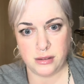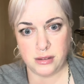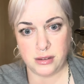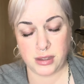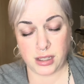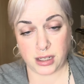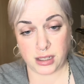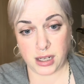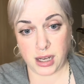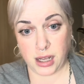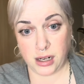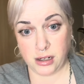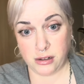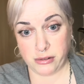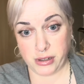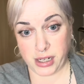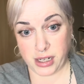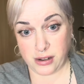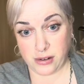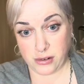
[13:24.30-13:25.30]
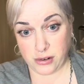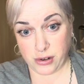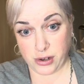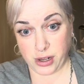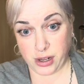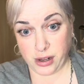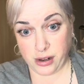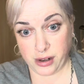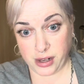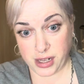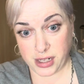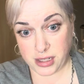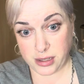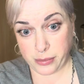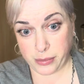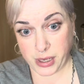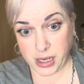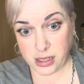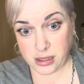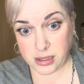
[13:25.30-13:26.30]
the colouring on her is
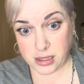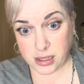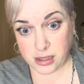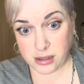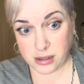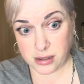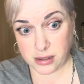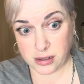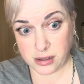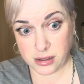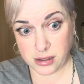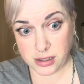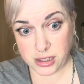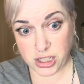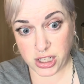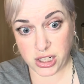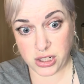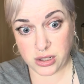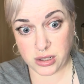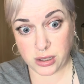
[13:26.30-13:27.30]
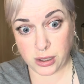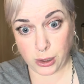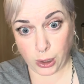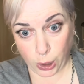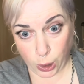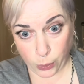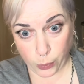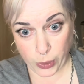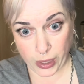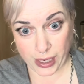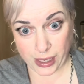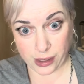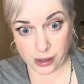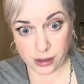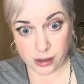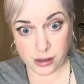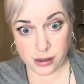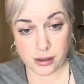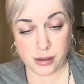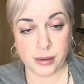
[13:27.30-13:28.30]
amazing. She's glowing.
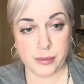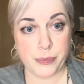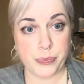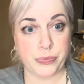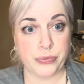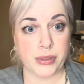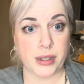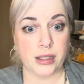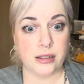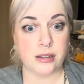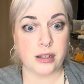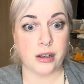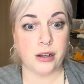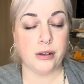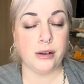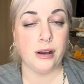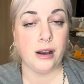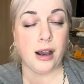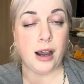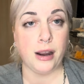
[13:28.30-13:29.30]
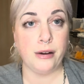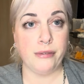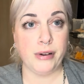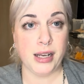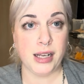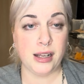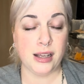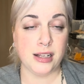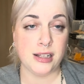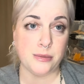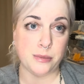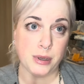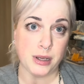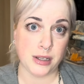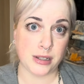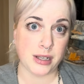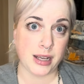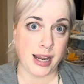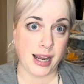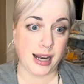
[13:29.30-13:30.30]
So I realised,
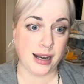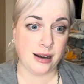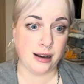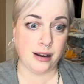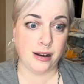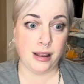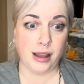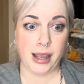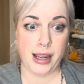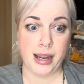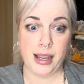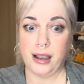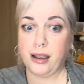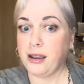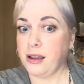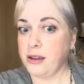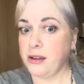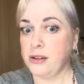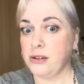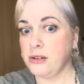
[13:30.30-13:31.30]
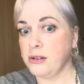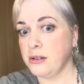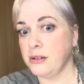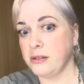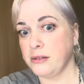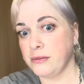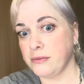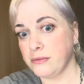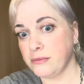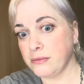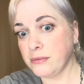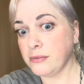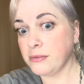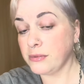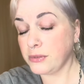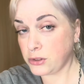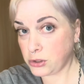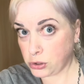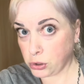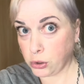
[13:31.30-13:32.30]
because I hadn't, like,
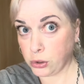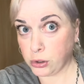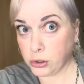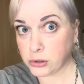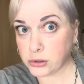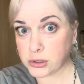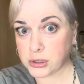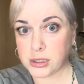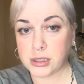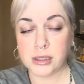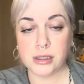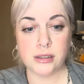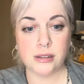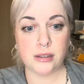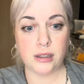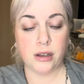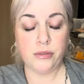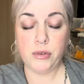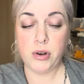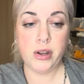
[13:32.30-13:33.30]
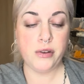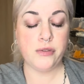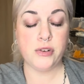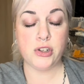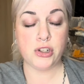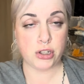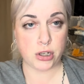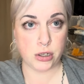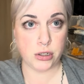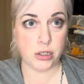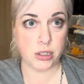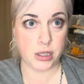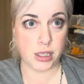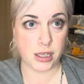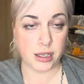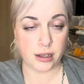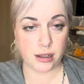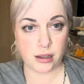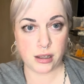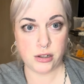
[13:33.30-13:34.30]
talked, that I've not even shown you the
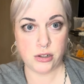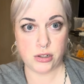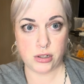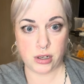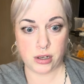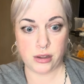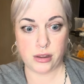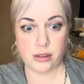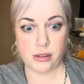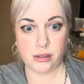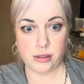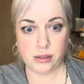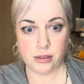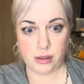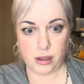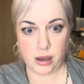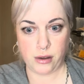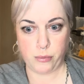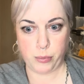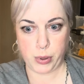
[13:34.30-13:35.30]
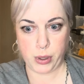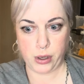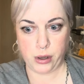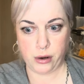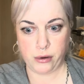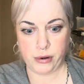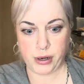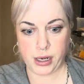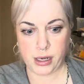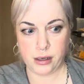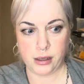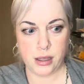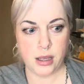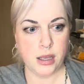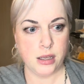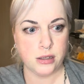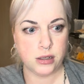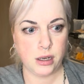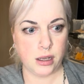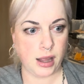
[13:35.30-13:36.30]
enclosure that I've put her in.
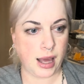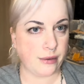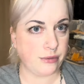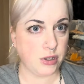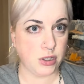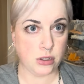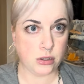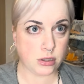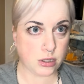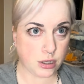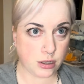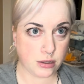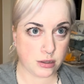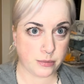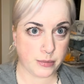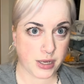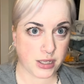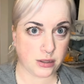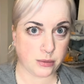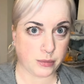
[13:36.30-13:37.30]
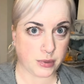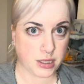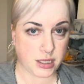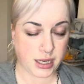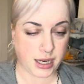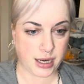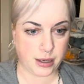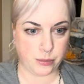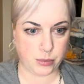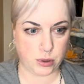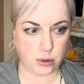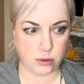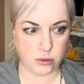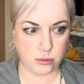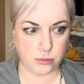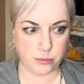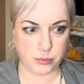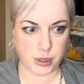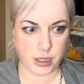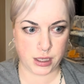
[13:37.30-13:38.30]
So you'll have to excuse the mess on my
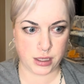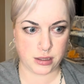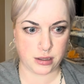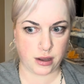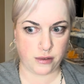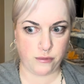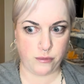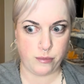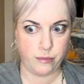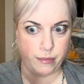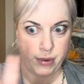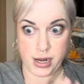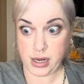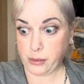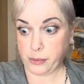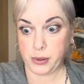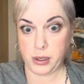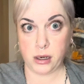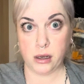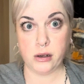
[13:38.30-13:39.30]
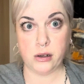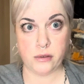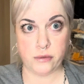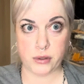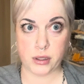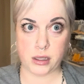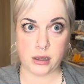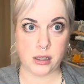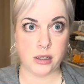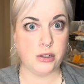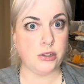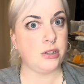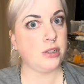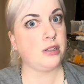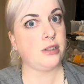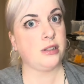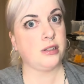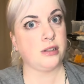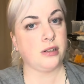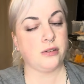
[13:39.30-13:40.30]
table, because I've made up a load of enclosures
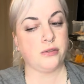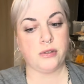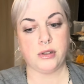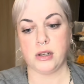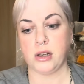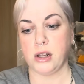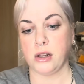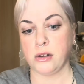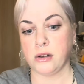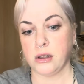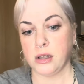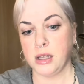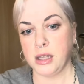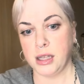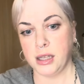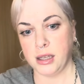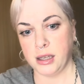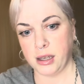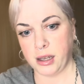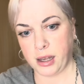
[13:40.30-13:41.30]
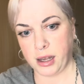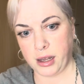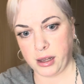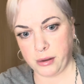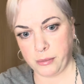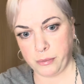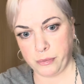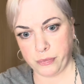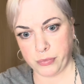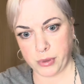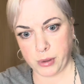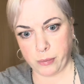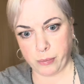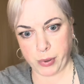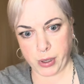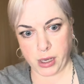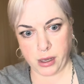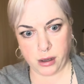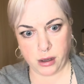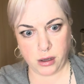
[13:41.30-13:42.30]
this afternoon.
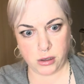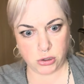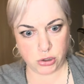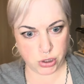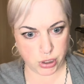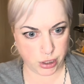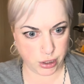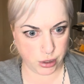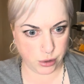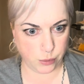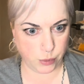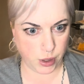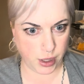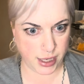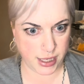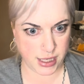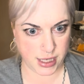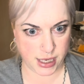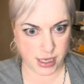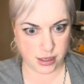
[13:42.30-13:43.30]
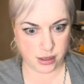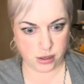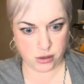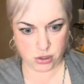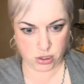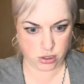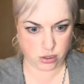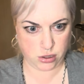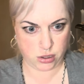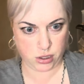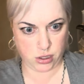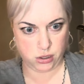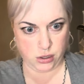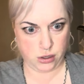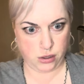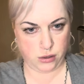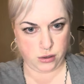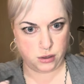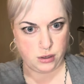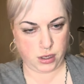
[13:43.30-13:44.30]
But I'll show you what I did, just so
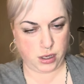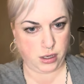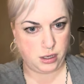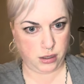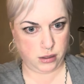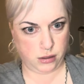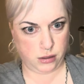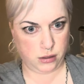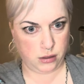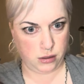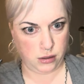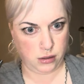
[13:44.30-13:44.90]
you can